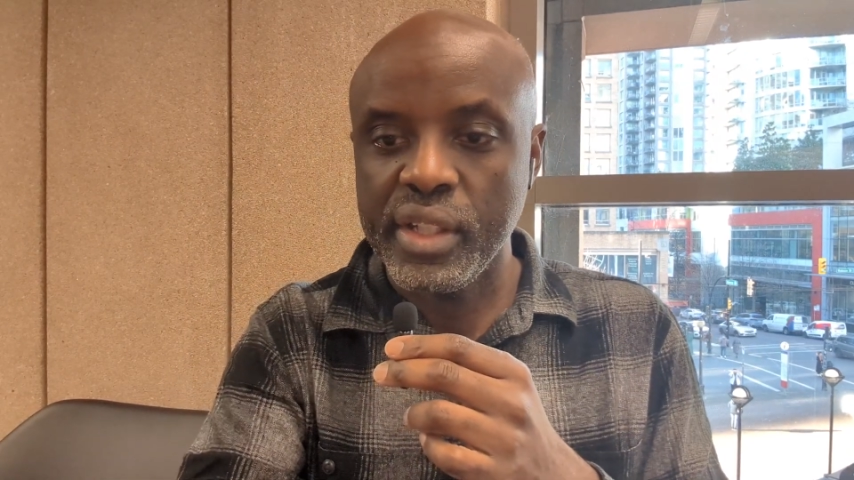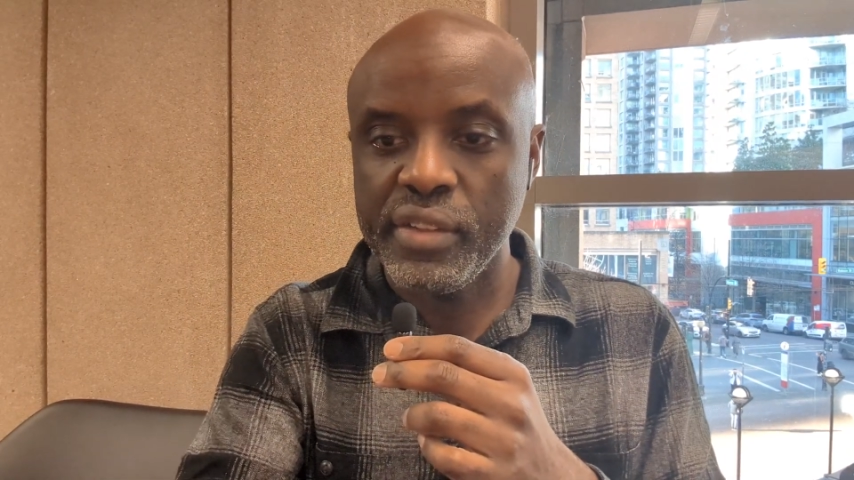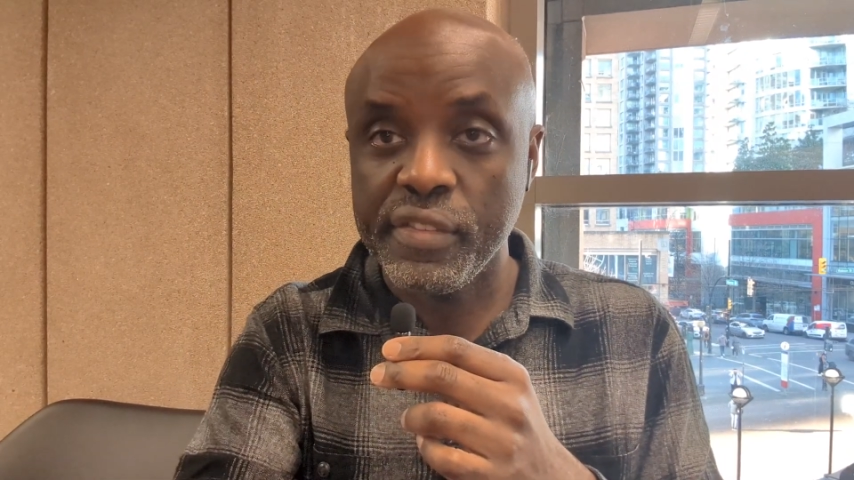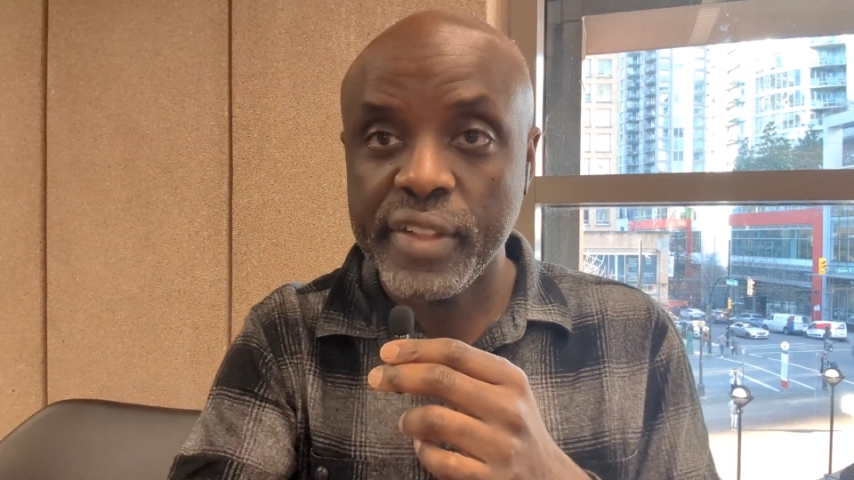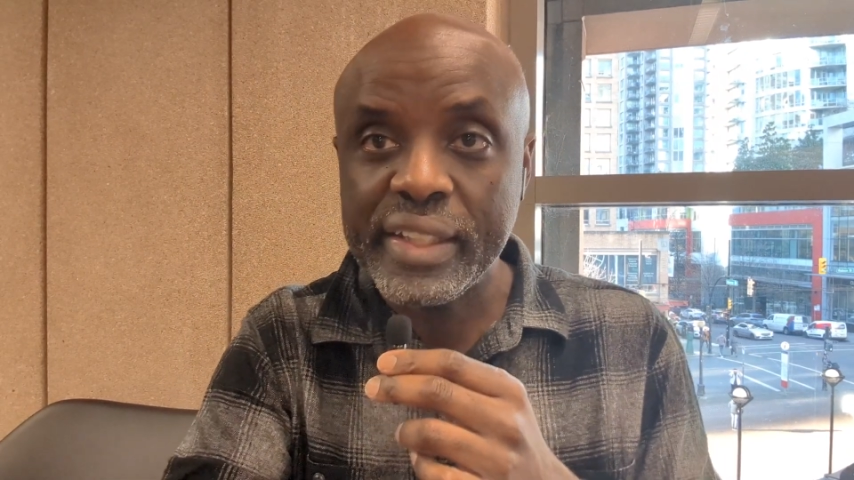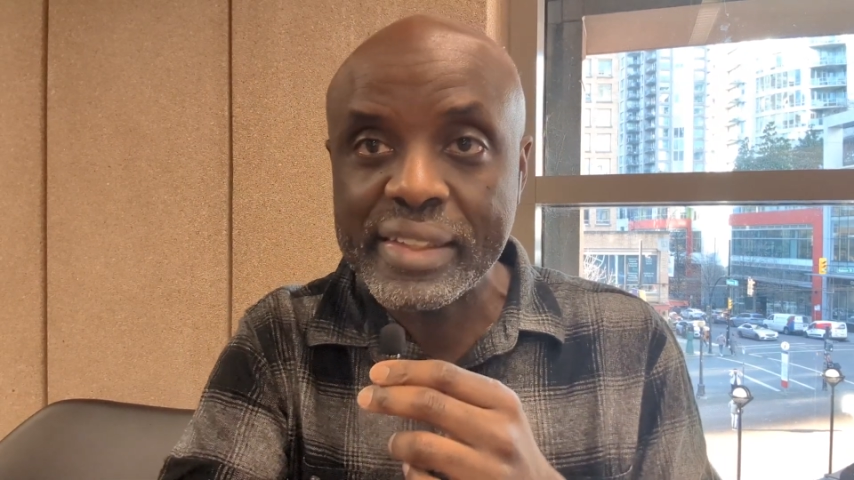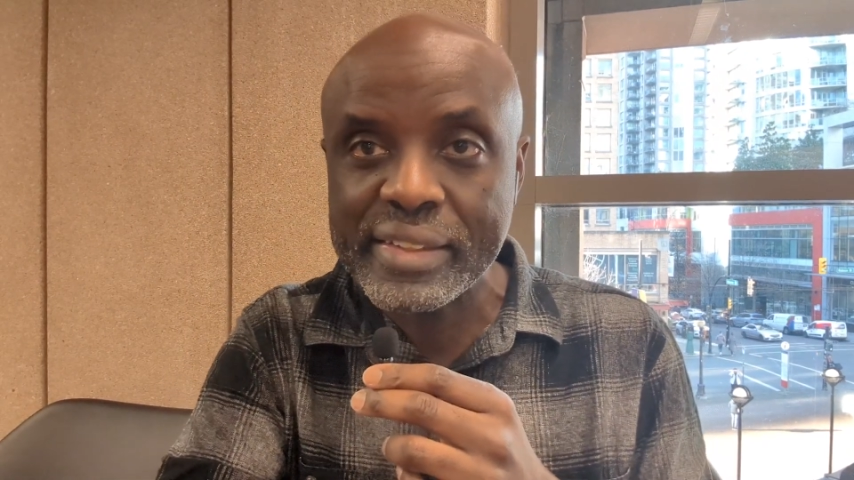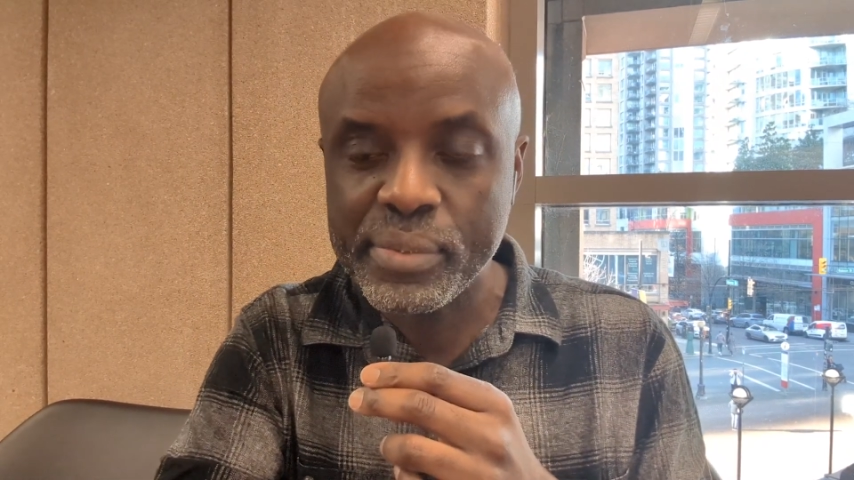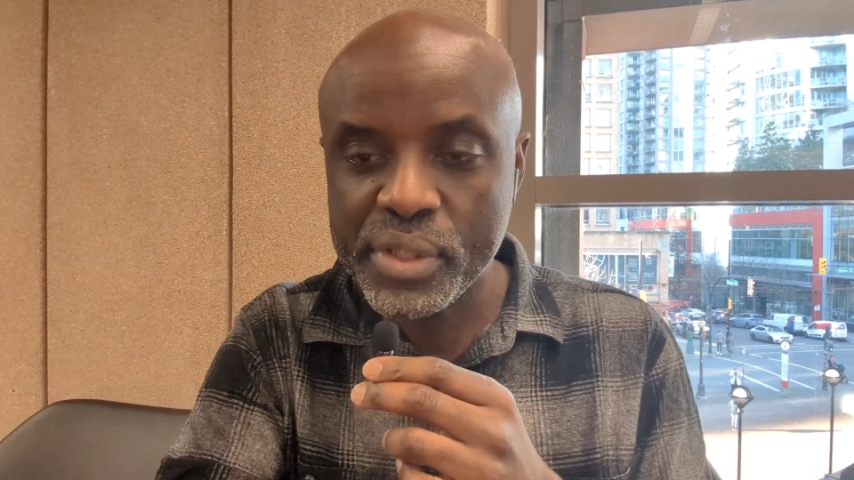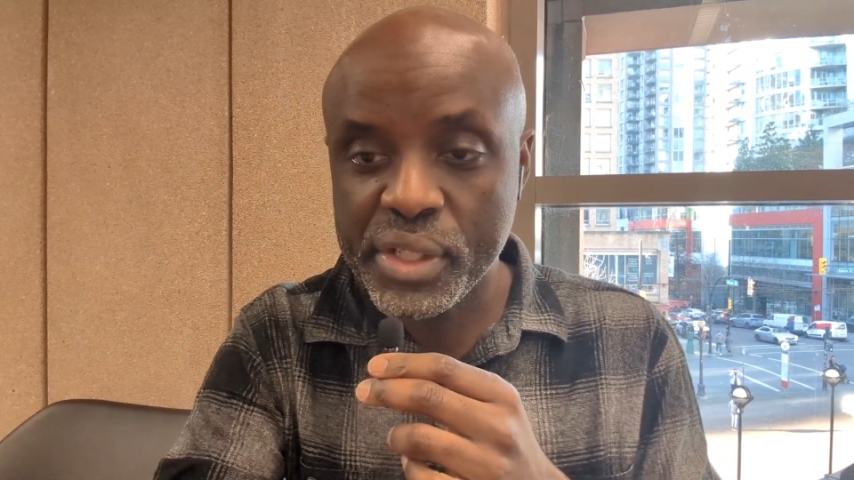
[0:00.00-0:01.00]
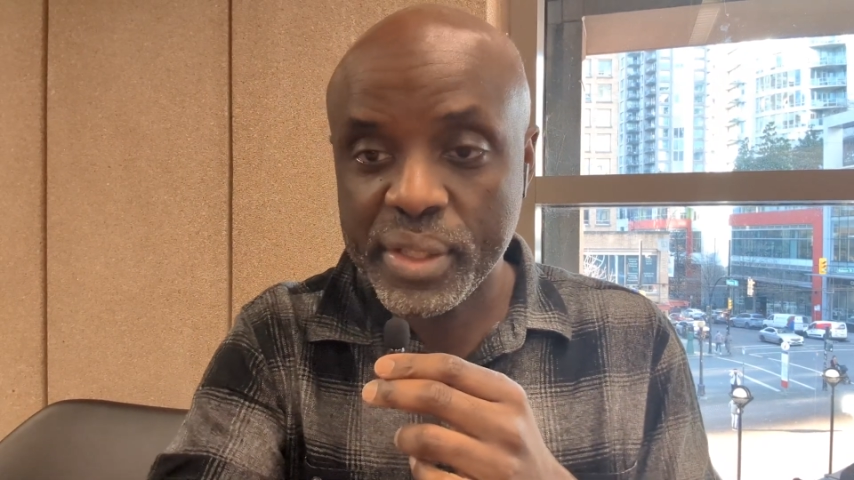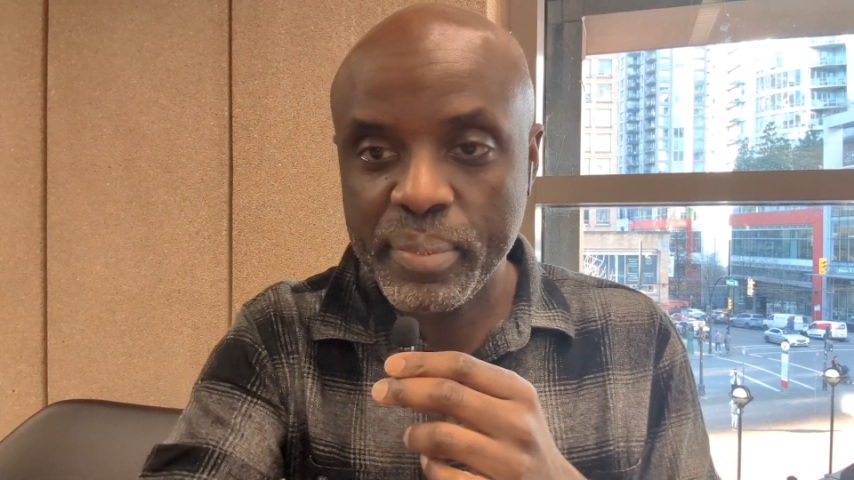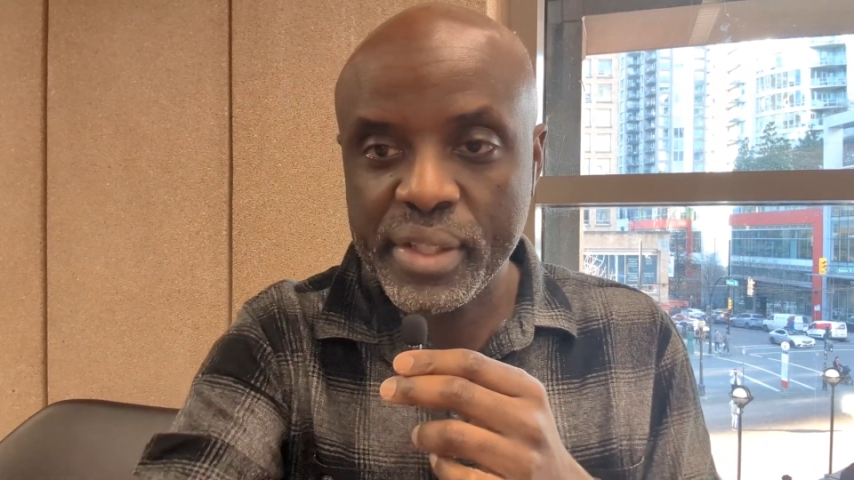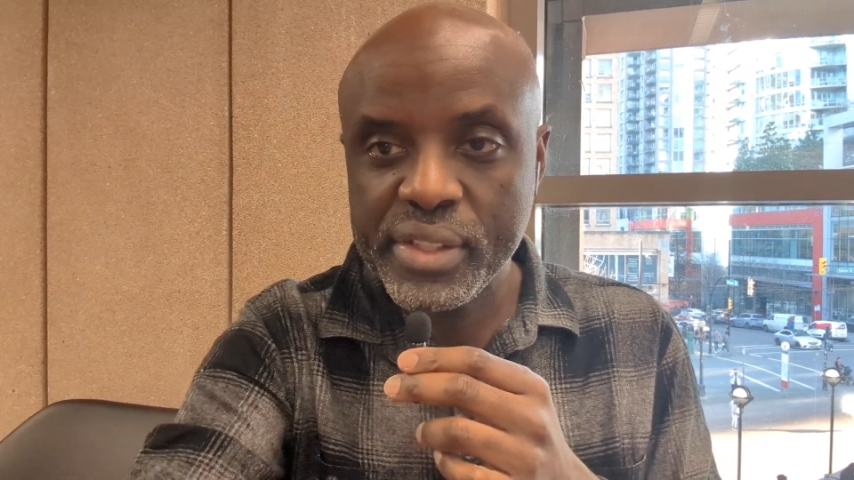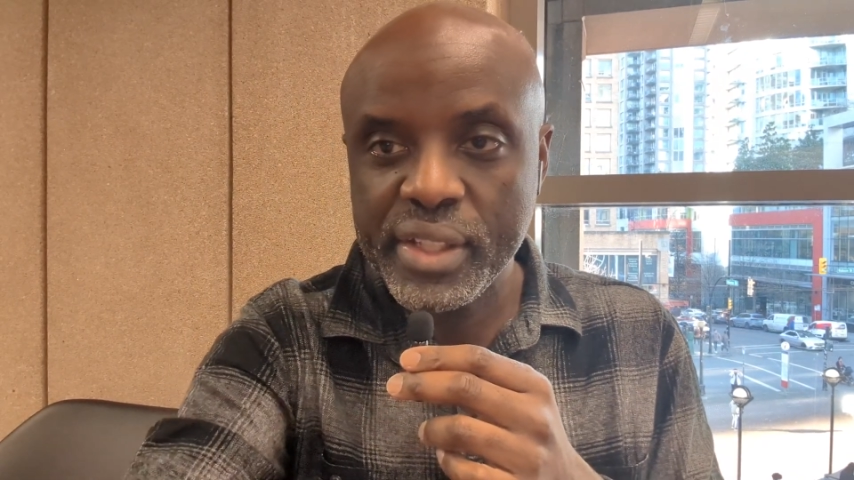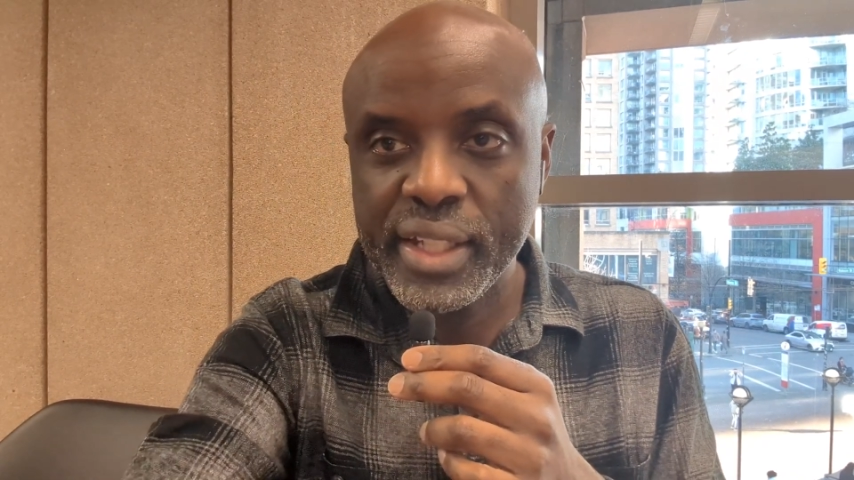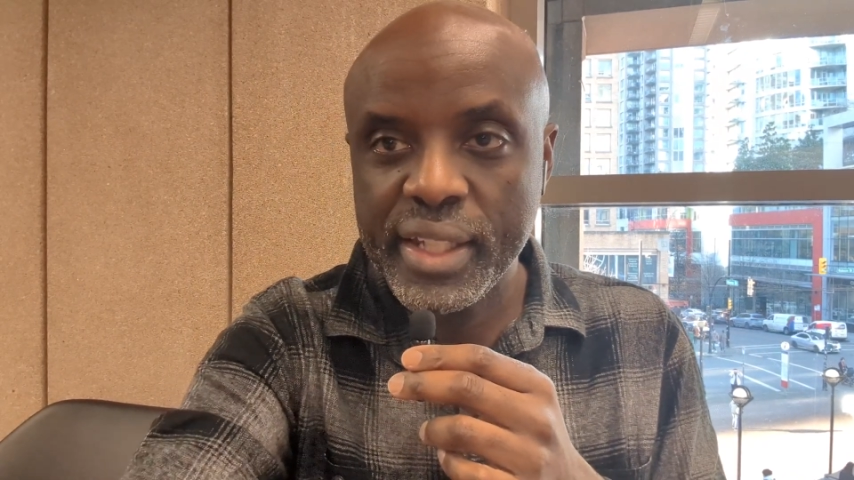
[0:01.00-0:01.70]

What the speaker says: event, which is amazing.